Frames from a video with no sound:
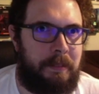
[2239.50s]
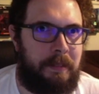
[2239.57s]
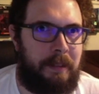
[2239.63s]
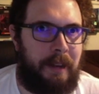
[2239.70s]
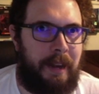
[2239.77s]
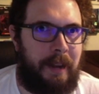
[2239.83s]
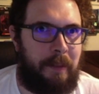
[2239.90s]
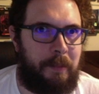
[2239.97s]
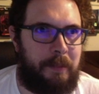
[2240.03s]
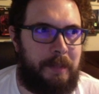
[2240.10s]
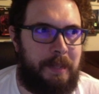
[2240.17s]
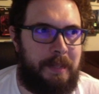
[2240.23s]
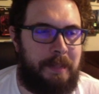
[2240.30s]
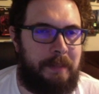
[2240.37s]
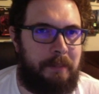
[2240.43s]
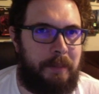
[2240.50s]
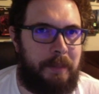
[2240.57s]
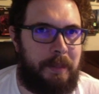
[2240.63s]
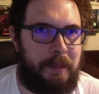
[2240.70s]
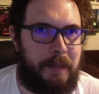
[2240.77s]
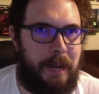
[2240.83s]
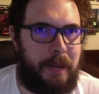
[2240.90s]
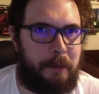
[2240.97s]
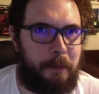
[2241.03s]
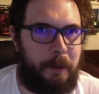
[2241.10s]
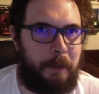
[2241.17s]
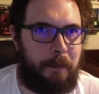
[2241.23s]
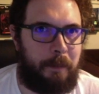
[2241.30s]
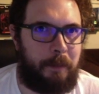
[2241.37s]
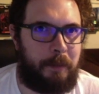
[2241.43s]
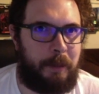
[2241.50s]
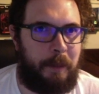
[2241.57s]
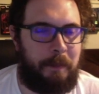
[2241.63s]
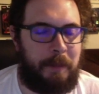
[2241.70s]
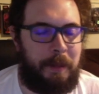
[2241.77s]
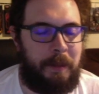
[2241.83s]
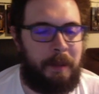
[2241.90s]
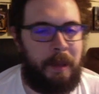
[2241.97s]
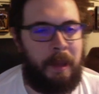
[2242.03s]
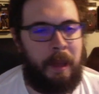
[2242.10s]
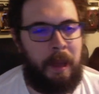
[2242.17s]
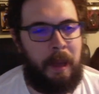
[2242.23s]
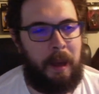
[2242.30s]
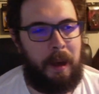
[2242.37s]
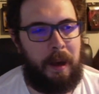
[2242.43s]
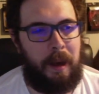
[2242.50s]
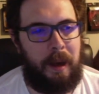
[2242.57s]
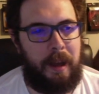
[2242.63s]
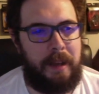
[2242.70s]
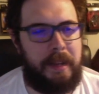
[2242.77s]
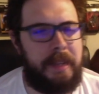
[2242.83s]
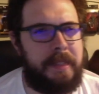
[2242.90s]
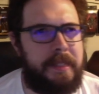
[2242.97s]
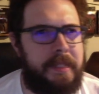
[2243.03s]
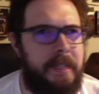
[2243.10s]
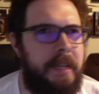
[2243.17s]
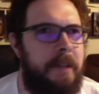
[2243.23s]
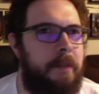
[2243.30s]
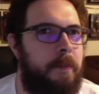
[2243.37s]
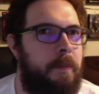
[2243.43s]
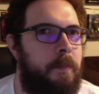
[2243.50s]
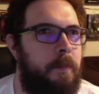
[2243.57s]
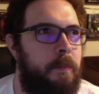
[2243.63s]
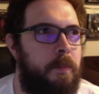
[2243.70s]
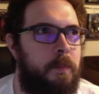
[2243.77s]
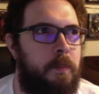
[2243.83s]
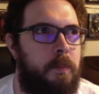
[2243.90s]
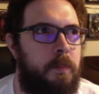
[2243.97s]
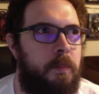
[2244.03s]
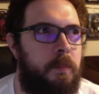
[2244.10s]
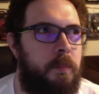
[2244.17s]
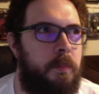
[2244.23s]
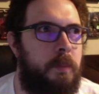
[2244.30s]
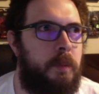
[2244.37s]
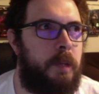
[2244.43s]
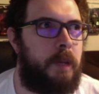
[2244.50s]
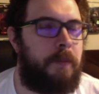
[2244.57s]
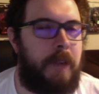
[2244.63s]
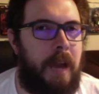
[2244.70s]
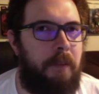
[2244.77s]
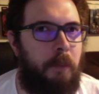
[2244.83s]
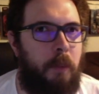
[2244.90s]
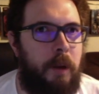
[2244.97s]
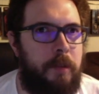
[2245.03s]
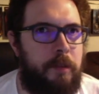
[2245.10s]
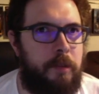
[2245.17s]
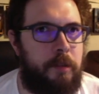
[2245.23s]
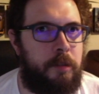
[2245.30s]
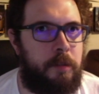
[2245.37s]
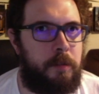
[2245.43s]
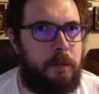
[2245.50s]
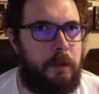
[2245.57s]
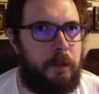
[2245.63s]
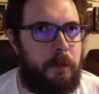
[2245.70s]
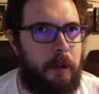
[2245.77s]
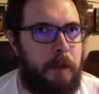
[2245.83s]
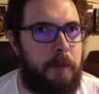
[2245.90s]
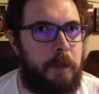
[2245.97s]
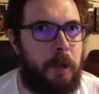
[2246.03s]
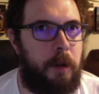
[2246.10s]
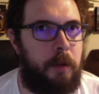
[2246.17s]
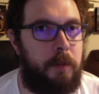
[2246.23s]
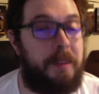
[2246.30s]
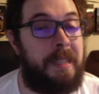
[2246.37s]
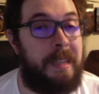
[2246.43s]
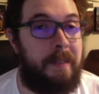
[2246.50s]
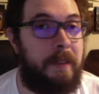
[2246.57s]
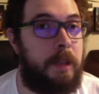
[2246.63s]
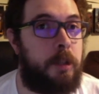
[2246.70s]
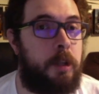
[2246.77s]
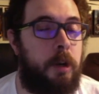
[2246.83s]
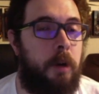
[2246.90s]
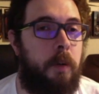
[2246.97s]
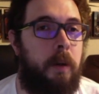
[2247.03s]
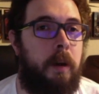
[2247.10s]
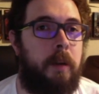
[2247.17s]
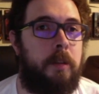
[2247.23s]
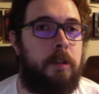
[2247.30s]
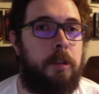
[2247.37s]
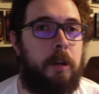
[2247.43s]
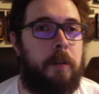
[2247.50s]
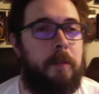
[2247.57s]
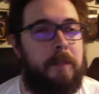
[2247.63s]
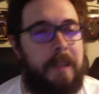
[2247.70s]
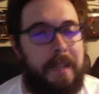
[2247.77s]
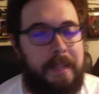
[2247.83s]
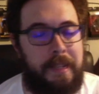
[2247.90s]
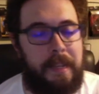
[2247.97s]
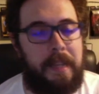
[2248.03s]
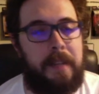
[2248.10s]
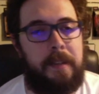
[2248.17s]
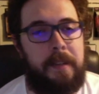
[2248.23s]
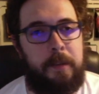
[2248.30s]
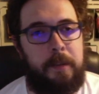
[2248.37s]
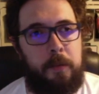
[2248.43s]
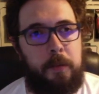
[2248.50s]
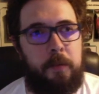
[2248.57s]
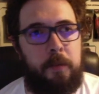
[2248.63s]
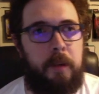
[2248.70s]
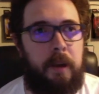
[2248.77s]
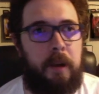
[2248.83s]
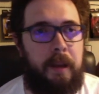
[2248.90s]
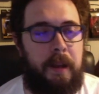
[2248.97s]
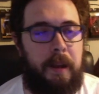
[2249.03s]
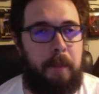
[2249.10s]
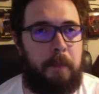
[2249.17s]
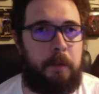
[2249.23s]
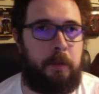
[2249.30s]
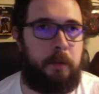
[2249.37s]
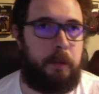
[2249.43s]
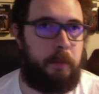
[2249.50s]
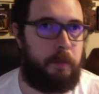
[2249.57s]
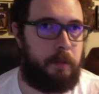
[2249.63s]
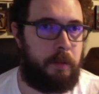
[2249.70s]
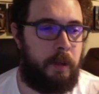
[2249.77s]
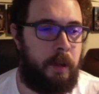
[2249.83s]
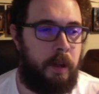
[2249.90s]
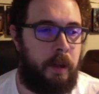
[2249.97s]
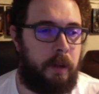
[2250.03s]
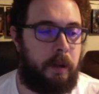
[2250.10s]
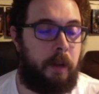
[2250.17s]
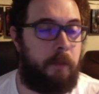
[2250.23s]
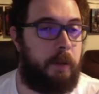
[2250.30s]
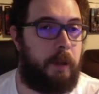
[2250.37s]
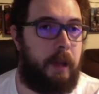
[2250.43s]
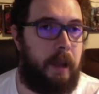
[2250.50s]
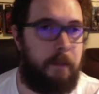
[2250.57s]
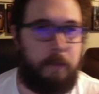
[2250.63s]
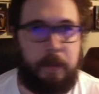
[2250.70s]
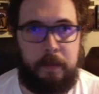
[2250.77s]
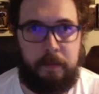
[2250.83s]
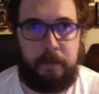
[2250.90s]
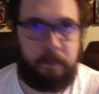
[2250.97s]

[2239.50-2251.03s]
don't see anything, but this guy's running from something. And they did, if you haven't watched the Creepshow TV show on Shudder, they did do an episode that was covering every